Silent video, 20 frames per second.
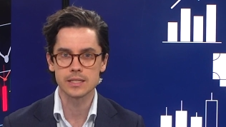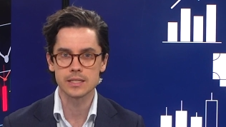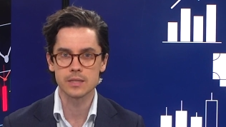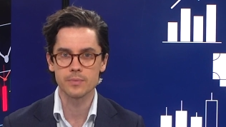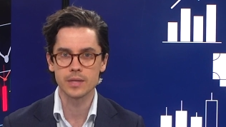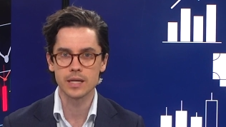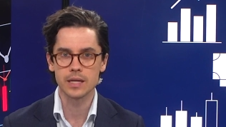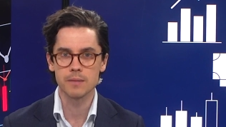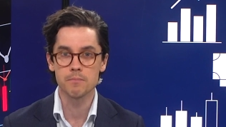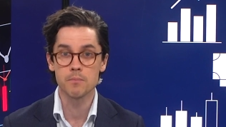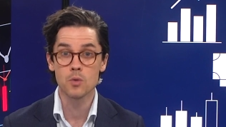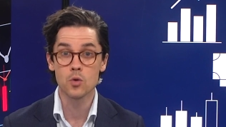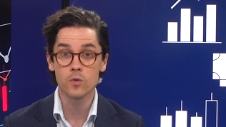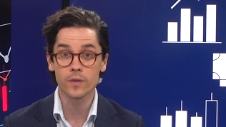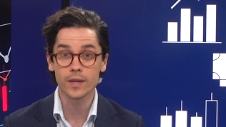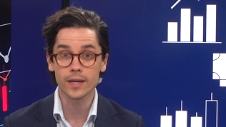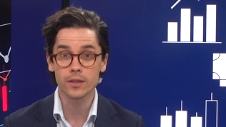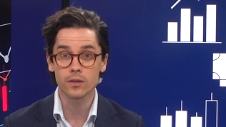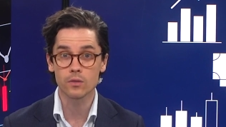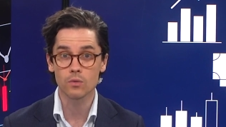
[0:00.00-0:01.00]
to begin
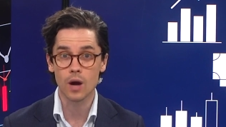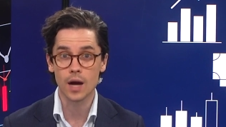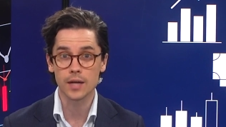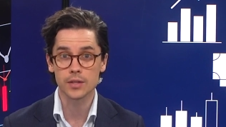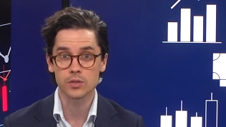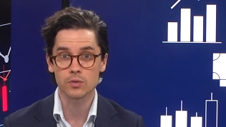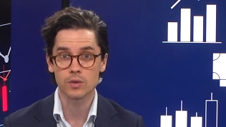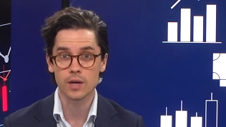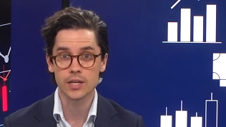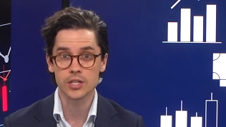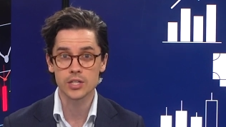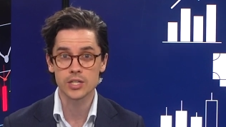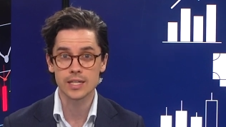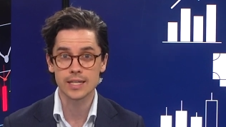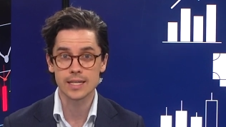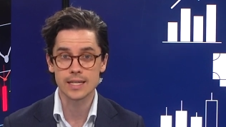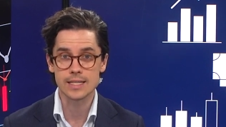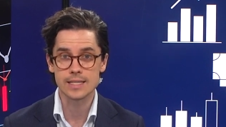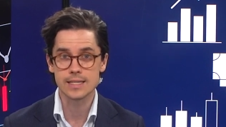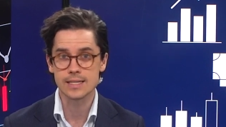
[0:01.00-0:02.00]
moving in the right direction
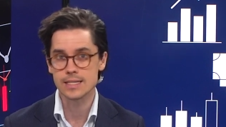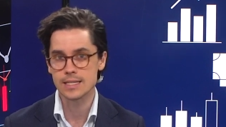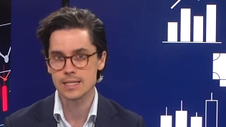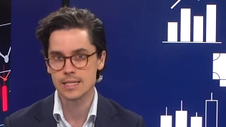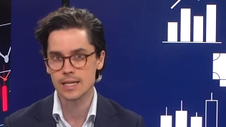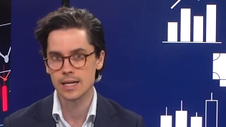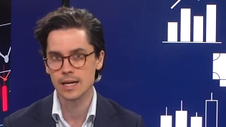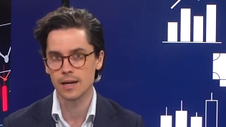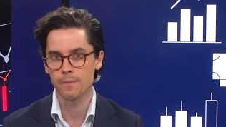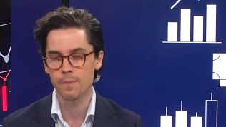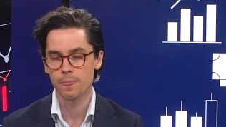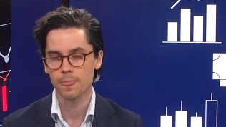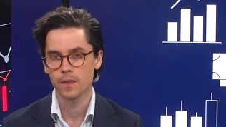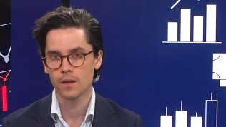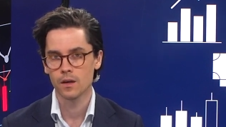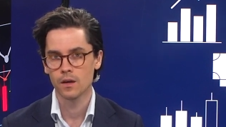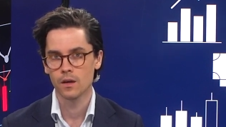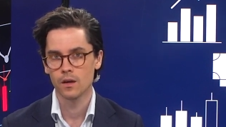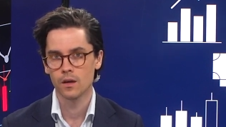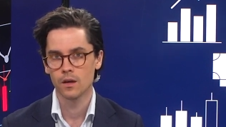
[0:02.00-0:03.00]
again this year.
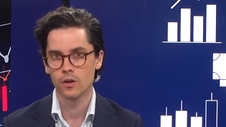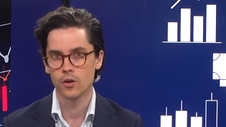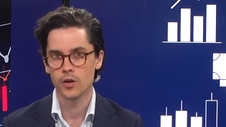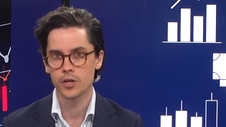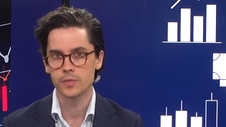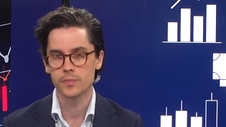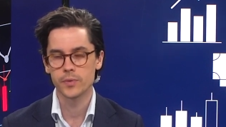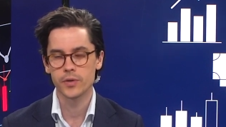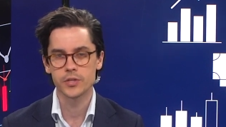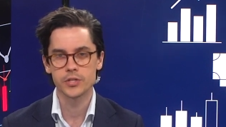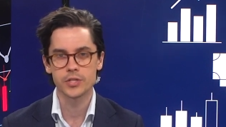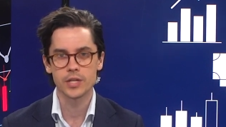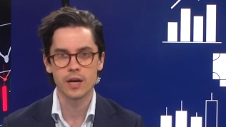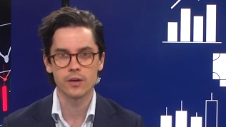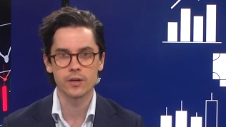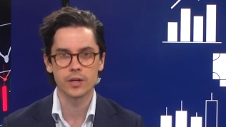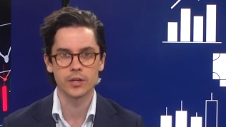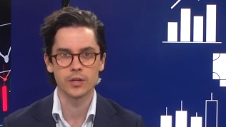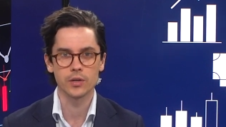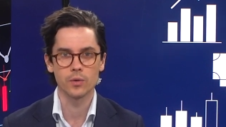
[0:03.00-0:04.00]
Earnings per
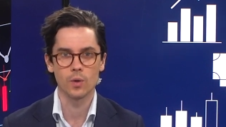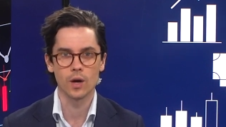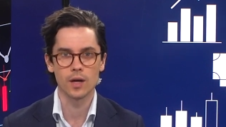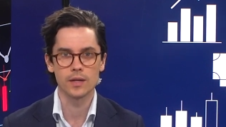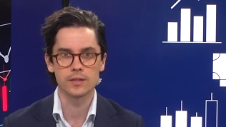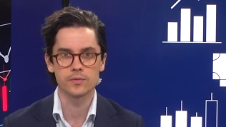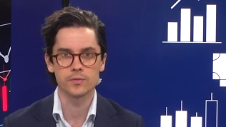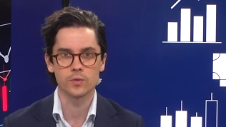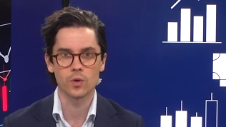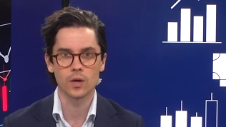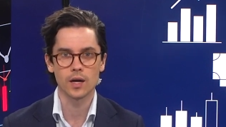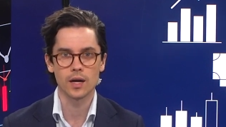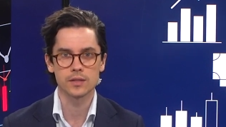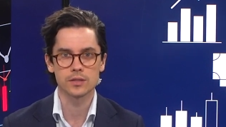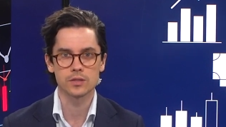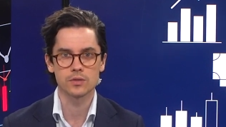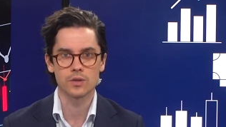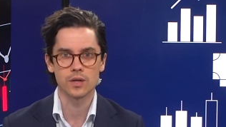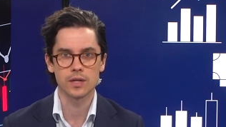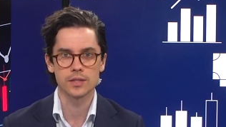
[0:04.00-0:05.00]
share in Q1 is
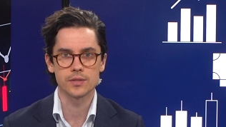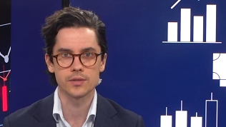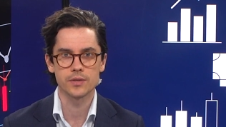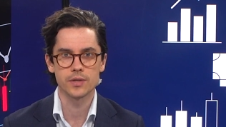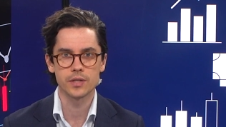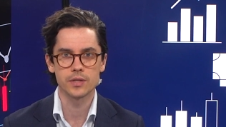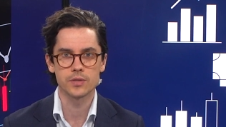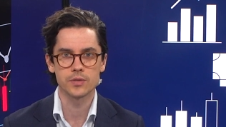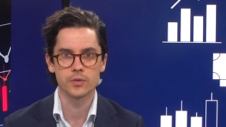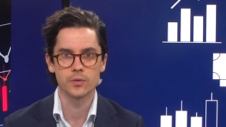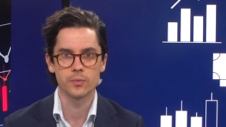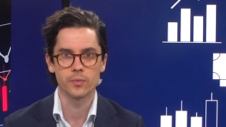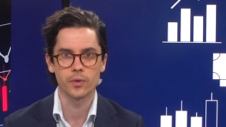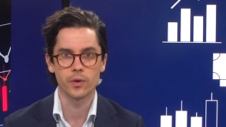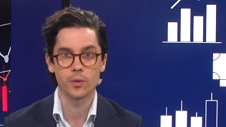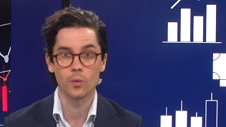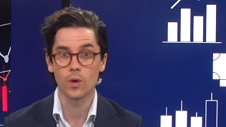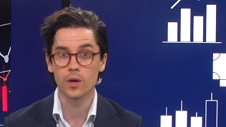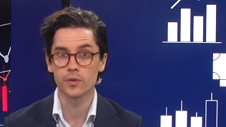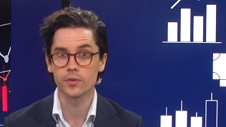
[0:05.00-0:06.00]
forecast to rise
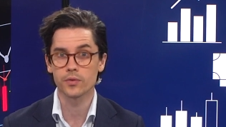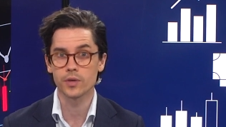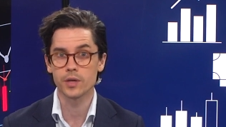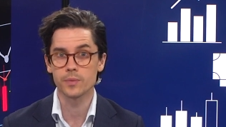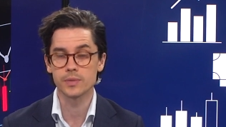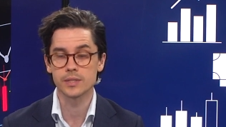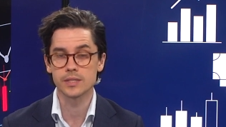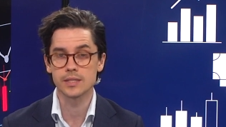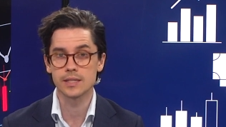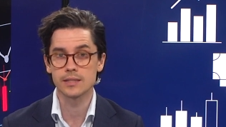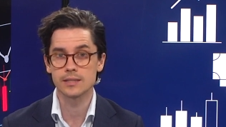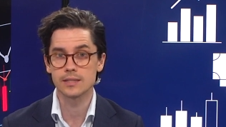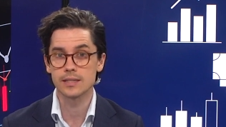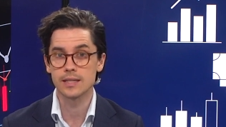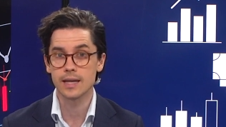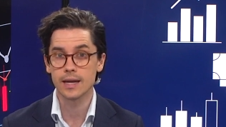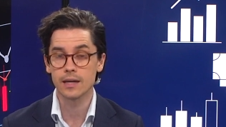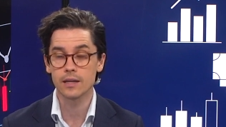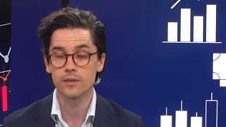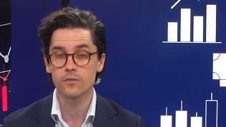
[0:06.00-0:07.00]
32.13% to
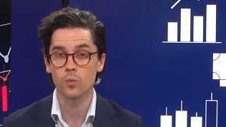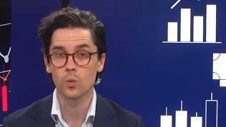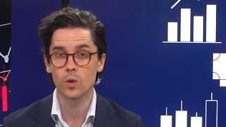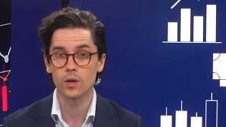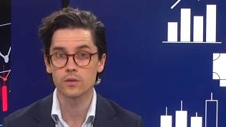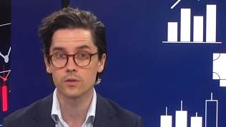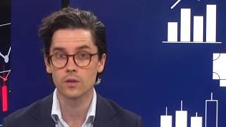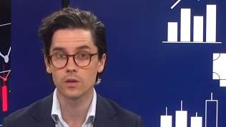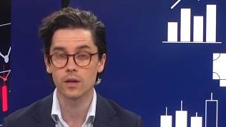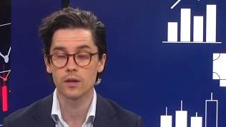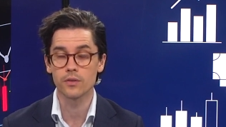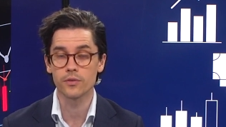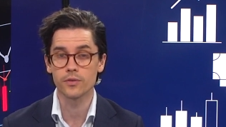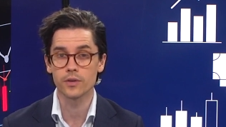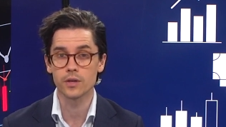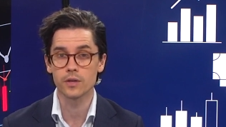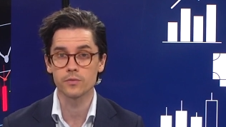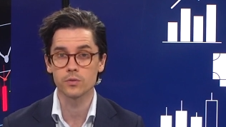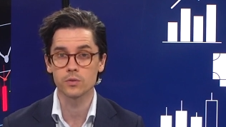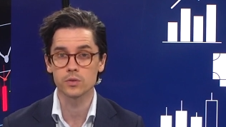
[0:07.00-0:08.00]
negative
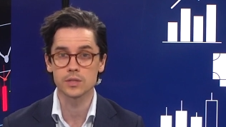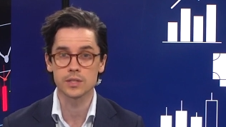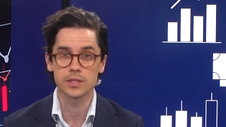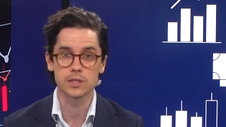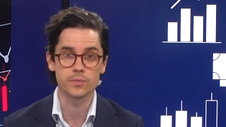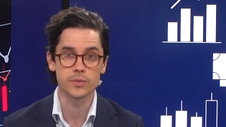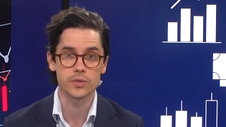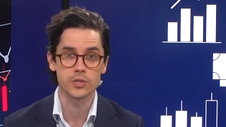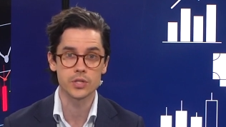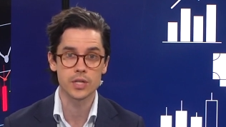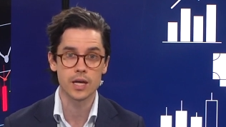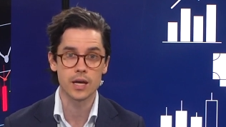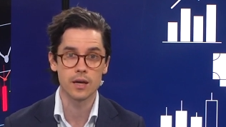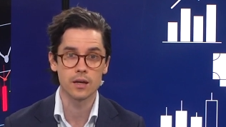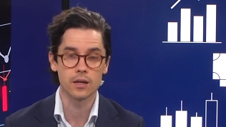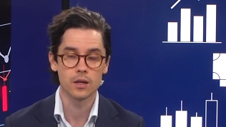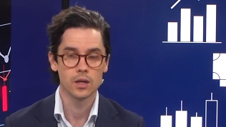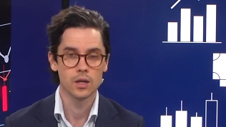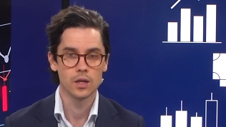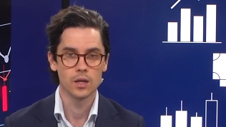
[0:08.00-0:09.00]
$1.34 per
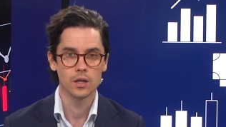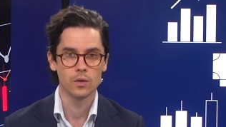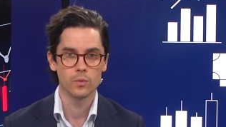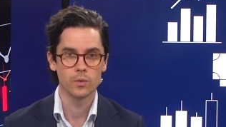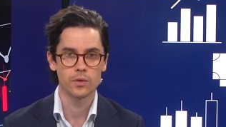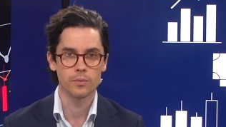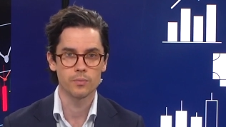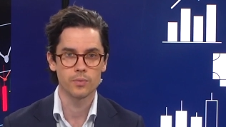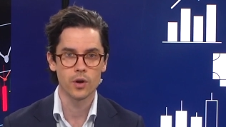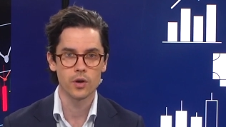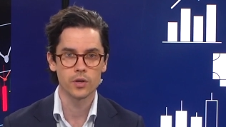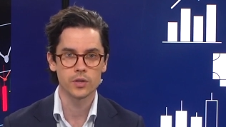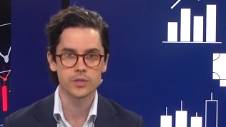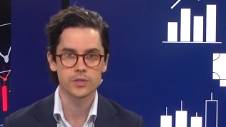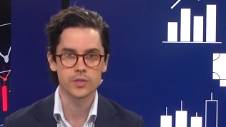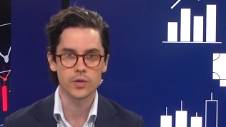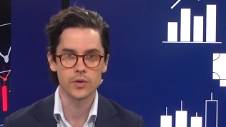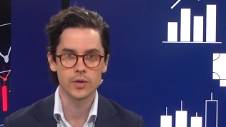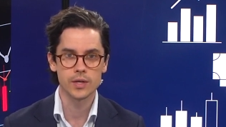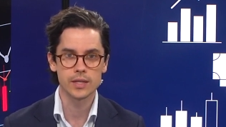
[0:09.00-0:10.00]
share, with the
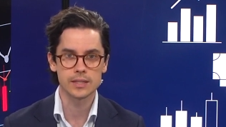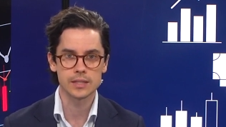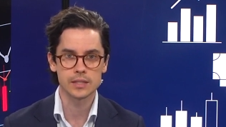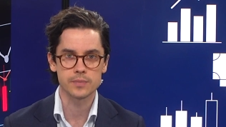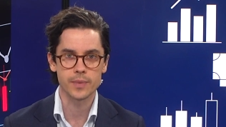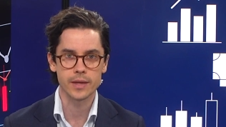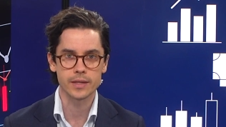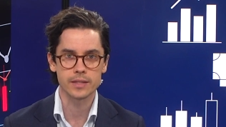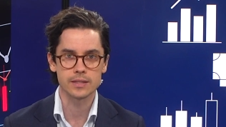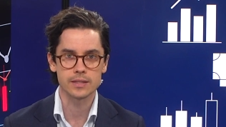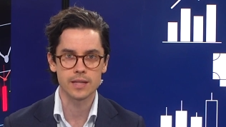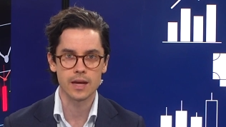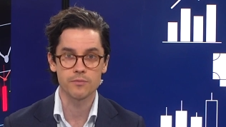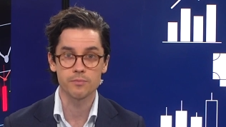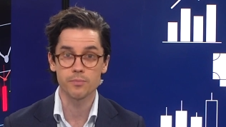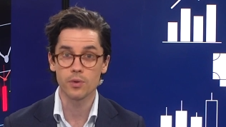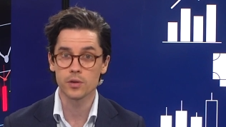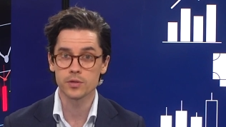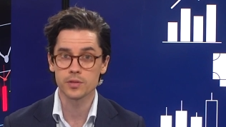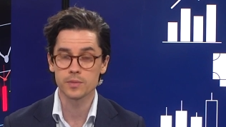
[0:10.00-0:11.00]
broker's earnings expected to
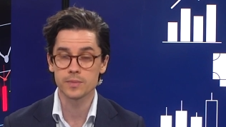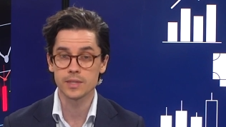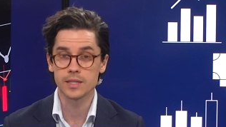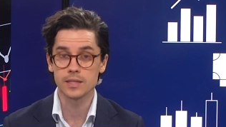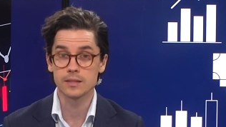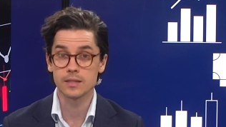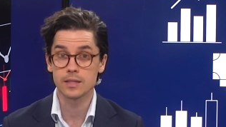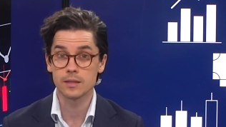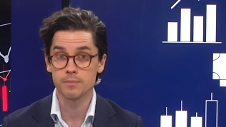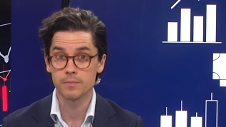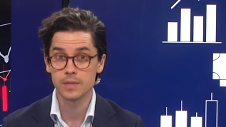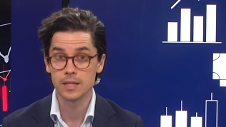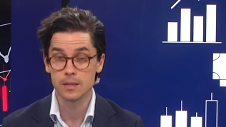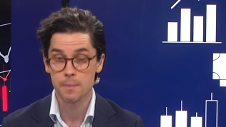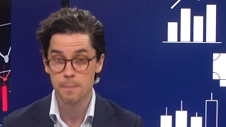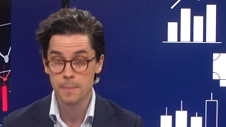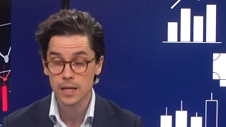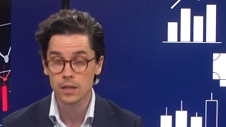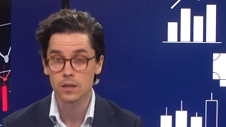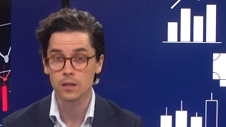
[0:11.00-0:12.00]
have bottomed in the
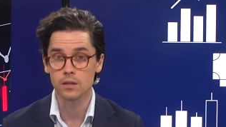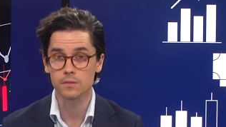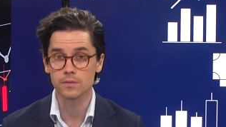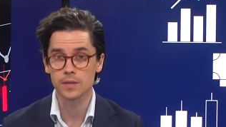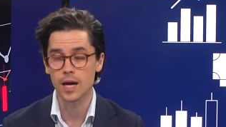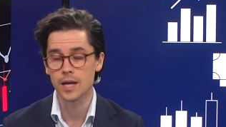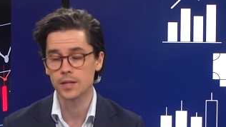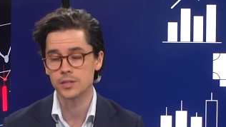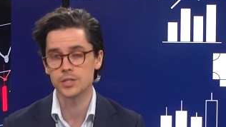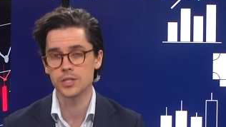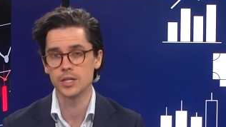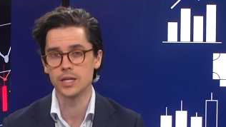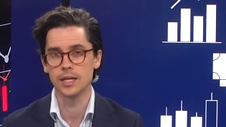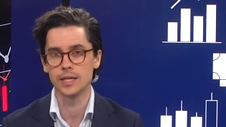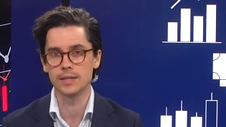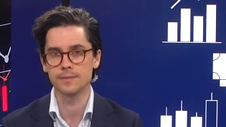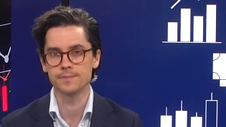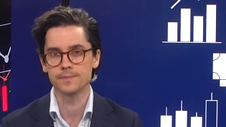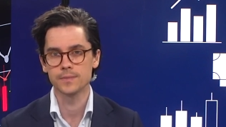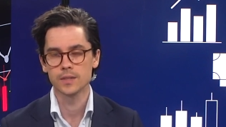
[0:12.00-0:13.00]
middle of last year.